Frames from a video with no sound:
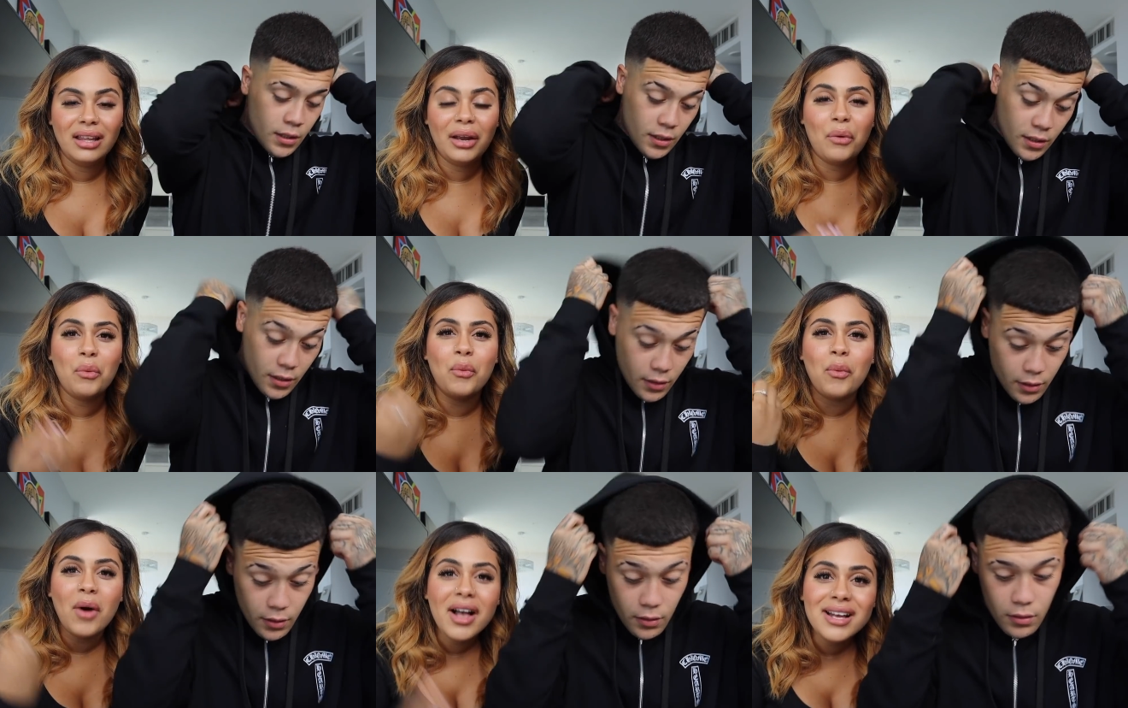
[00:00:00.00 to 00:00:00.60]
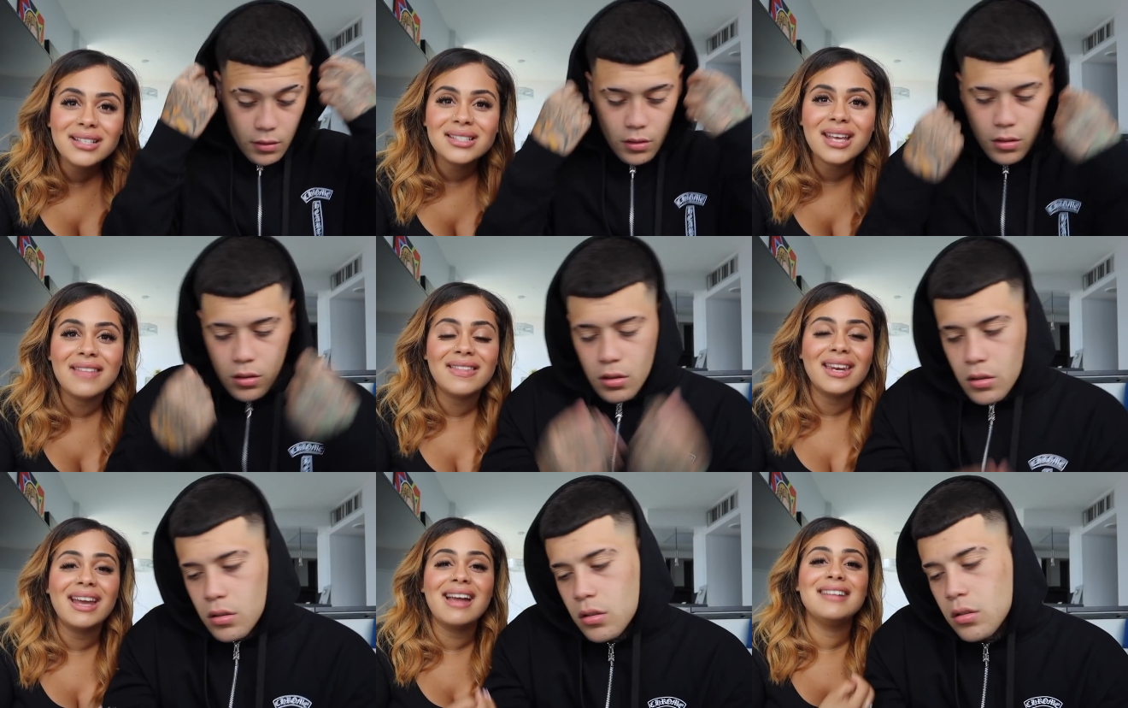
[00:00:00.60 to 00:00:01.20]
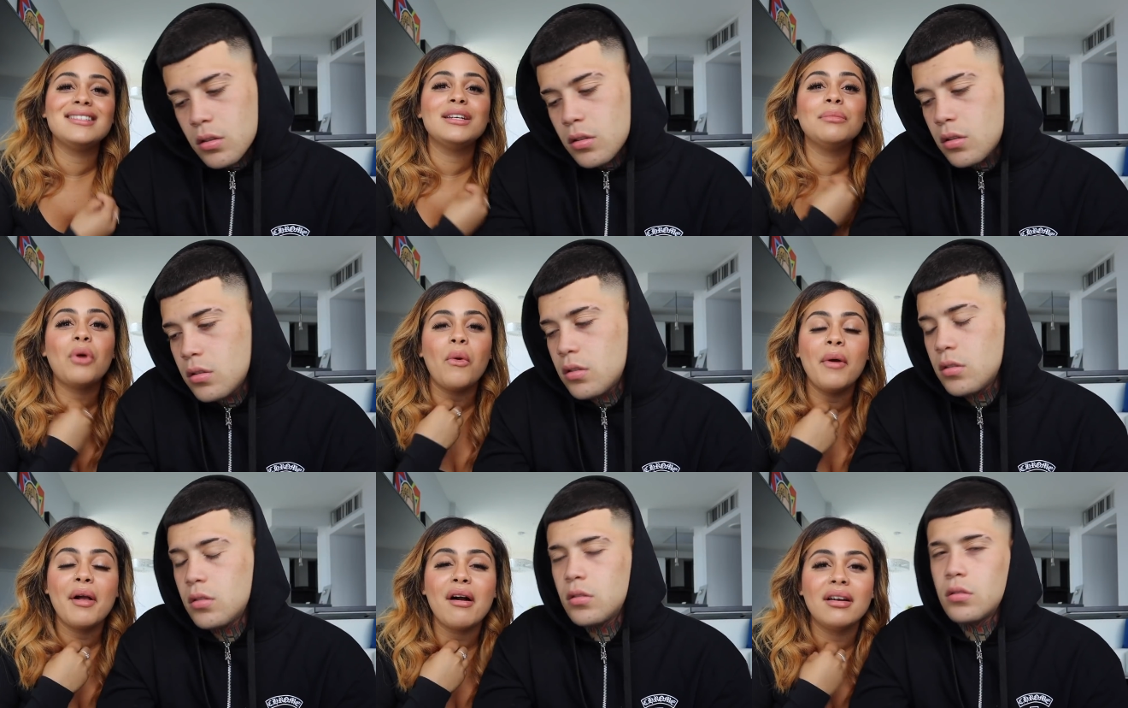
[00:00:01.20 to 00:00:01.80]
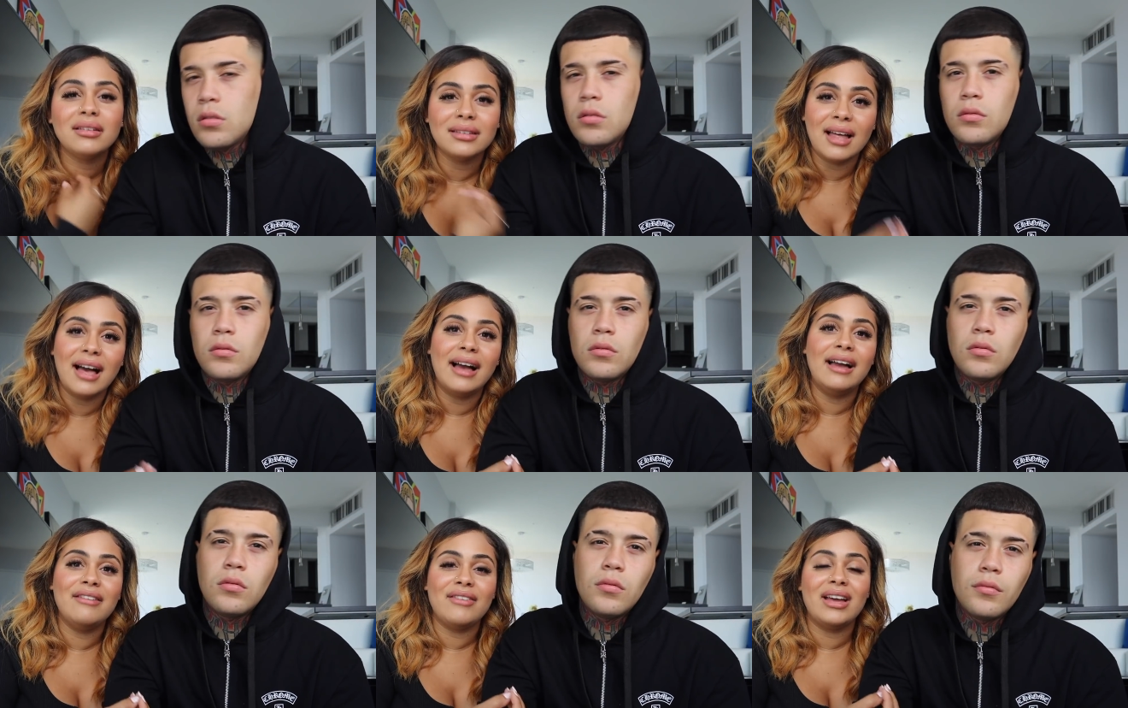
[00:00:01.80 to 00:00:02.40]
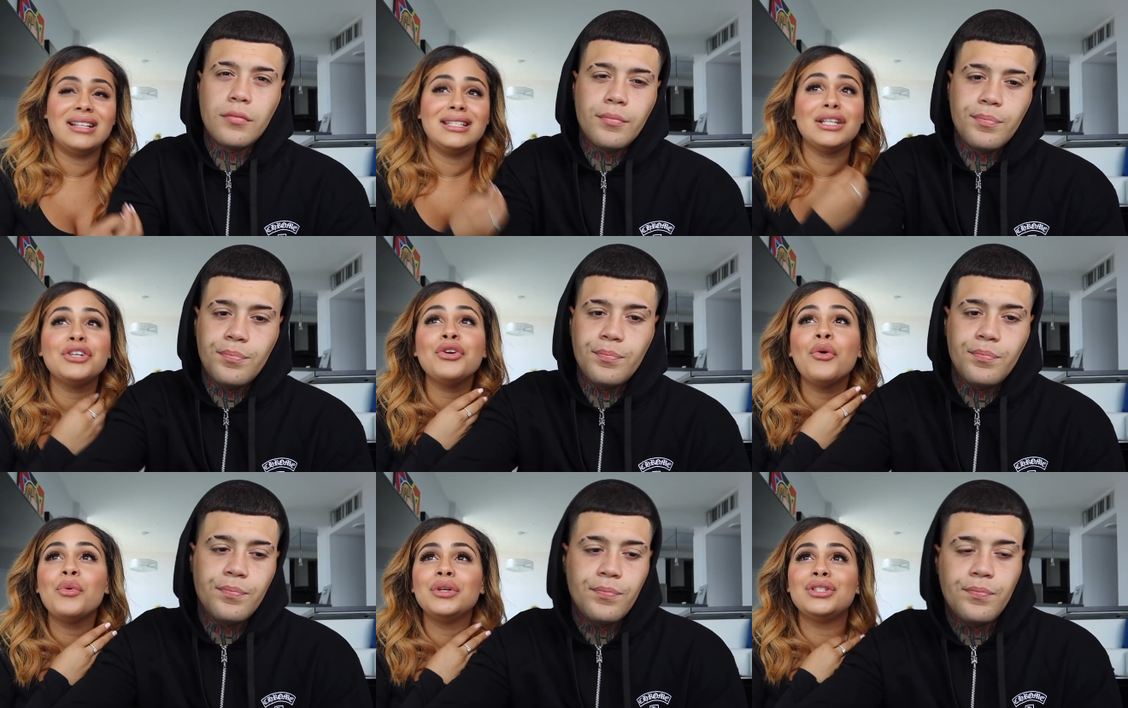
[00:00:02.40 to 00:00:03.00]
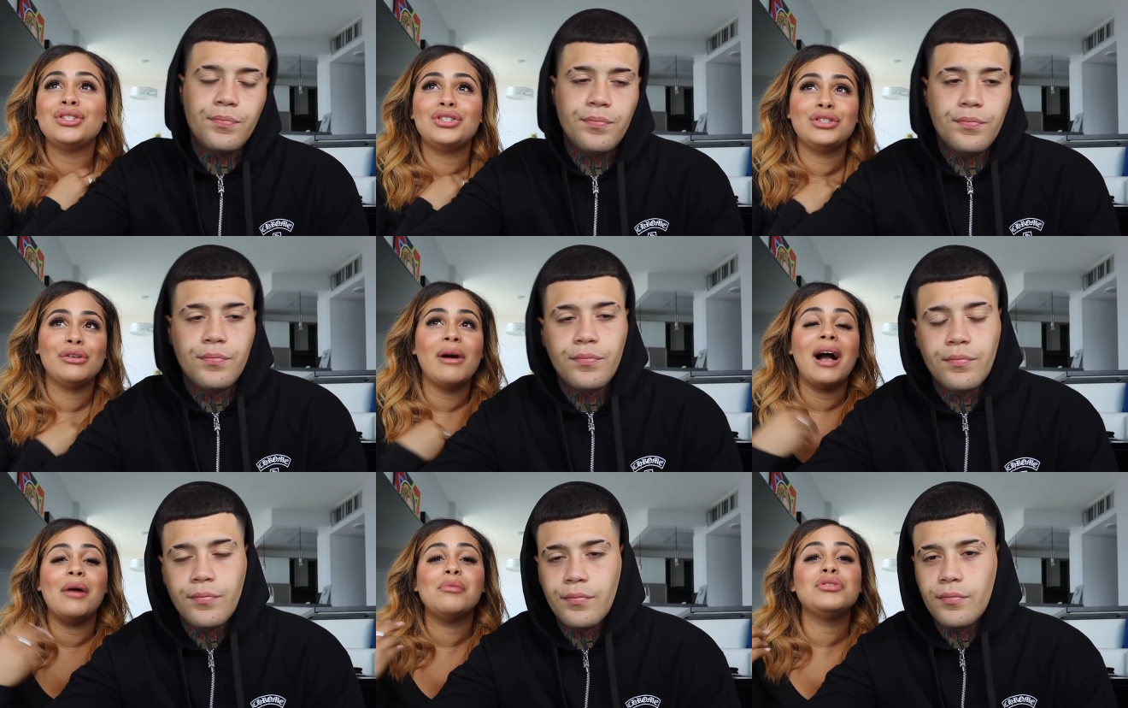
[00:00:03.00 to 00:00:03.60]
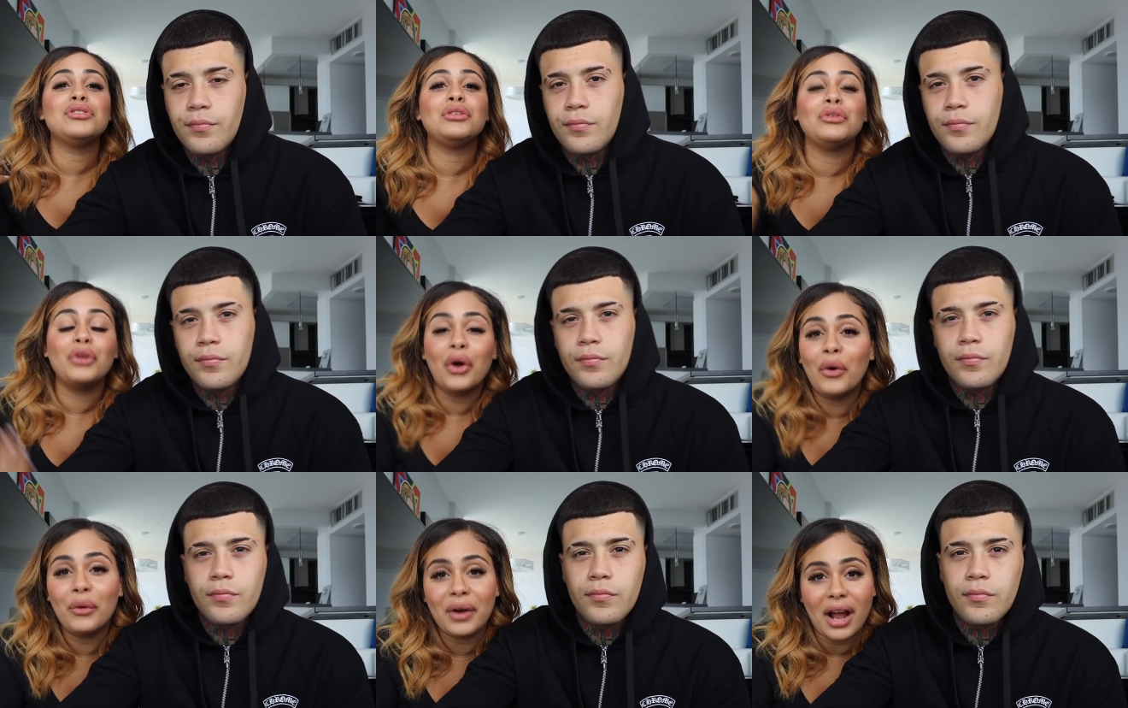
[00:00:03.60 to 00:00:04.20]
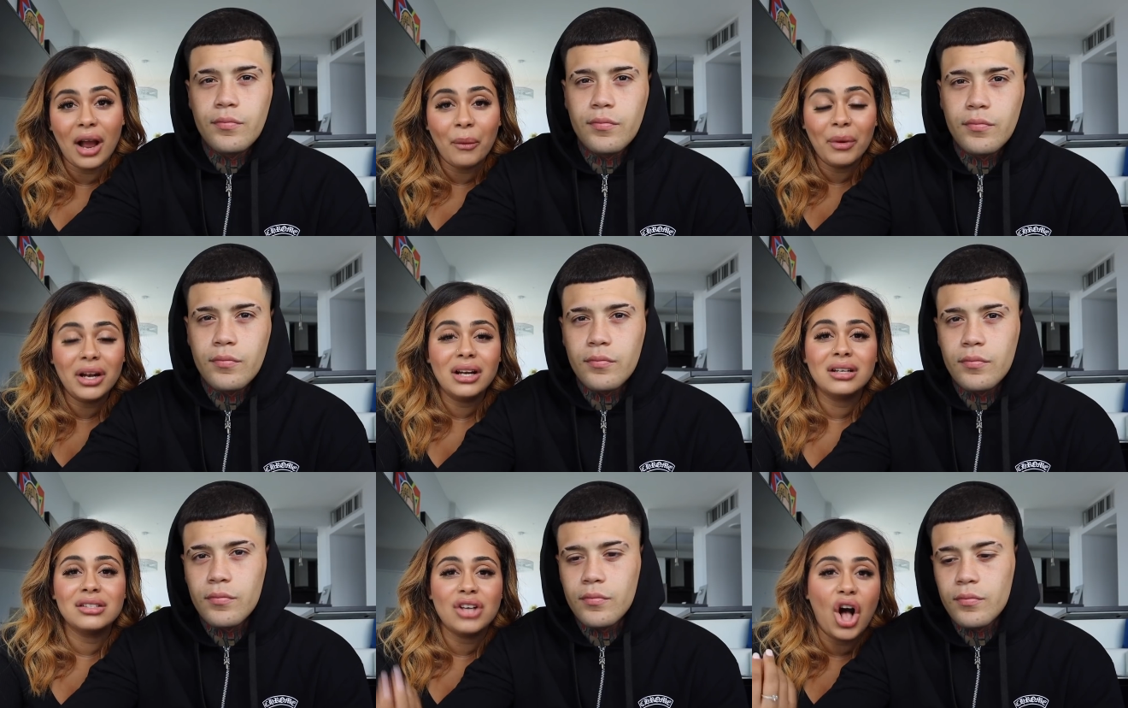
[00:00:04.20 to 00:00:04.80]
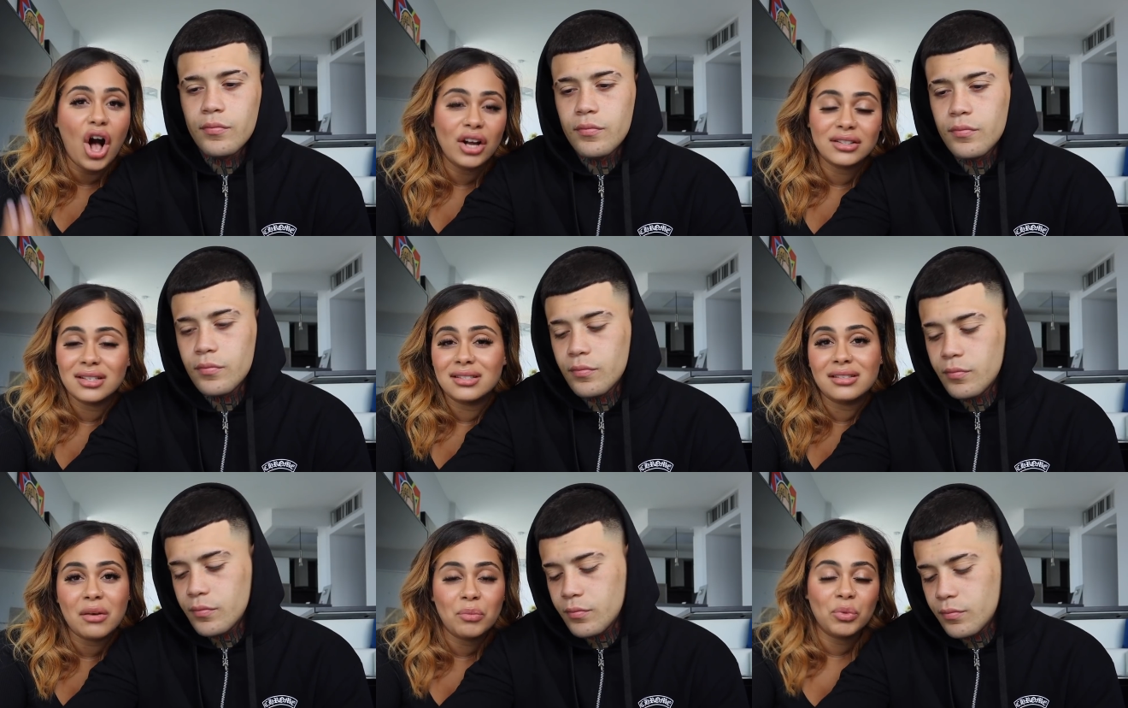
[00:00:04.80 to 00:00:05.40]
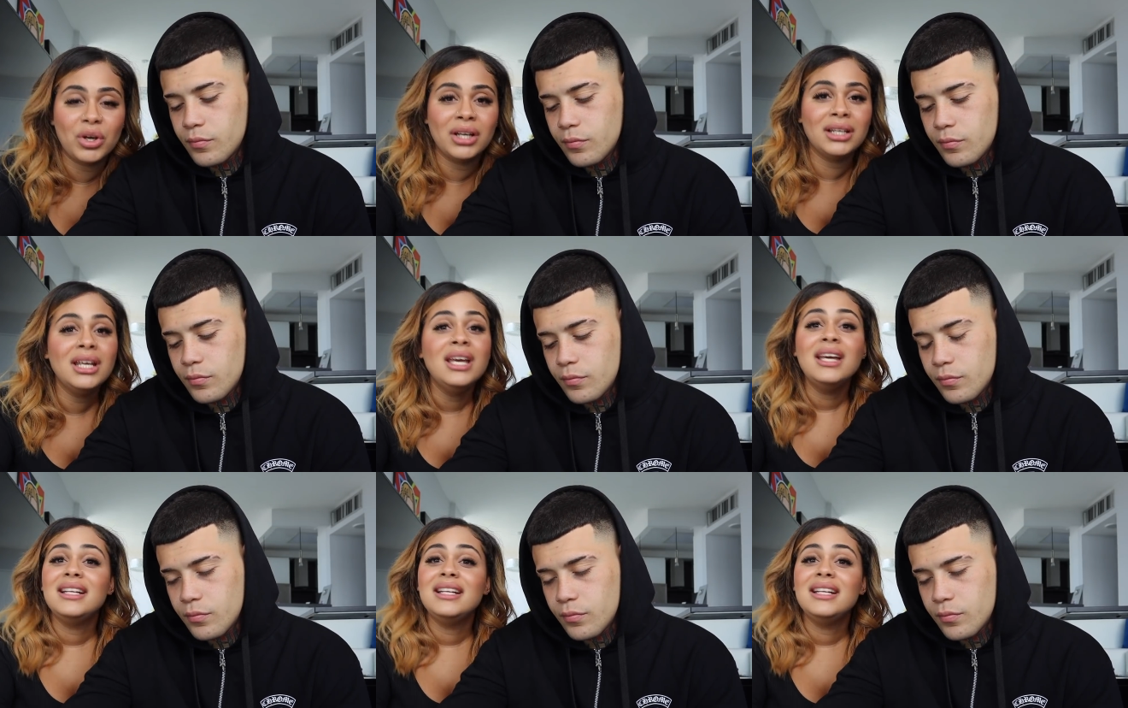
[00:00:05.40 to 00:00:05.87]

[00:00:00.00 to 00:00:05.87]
Speaker 1: Like yeah. what? And then I ended up going on live. I didn't know what to do. I was alone. I wanted to talk to someone.